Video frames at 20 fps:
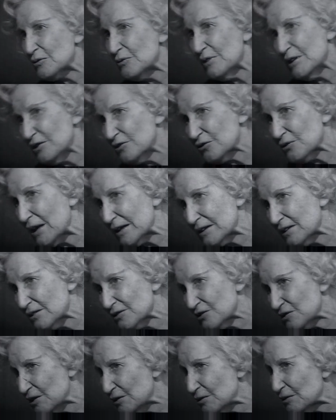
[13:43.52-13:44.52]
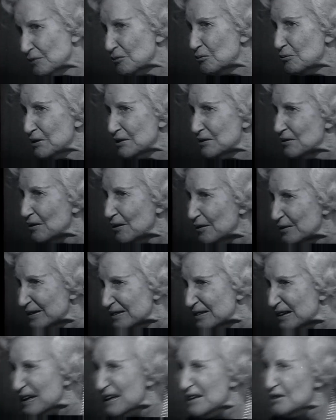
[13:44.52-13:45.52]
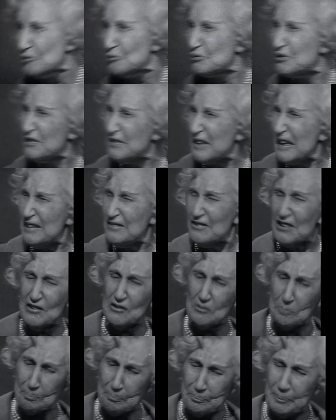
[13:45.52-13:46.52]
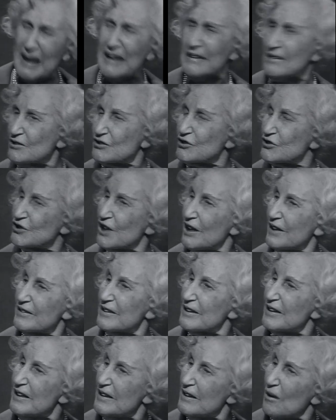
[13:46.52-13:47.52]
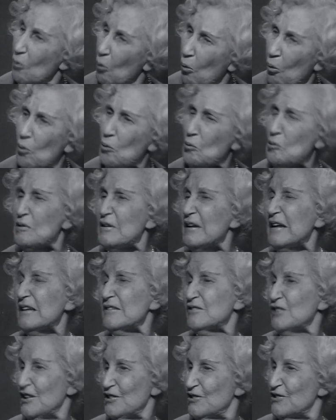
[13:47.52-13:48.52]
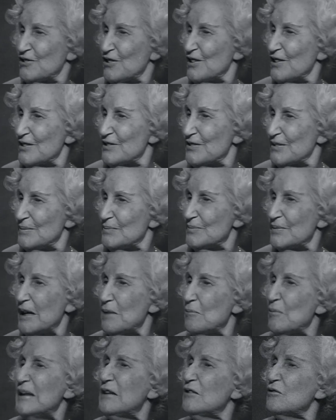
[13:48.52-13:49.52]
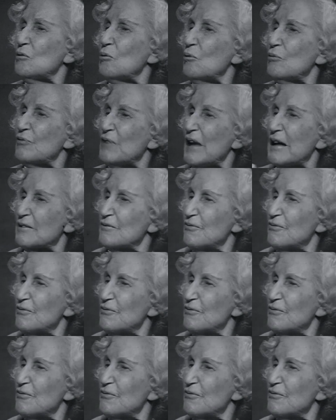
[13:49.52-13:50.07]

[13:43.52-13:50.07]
not very striking slogan written on it. You see, they just punctured all their gestures. Ah, they went off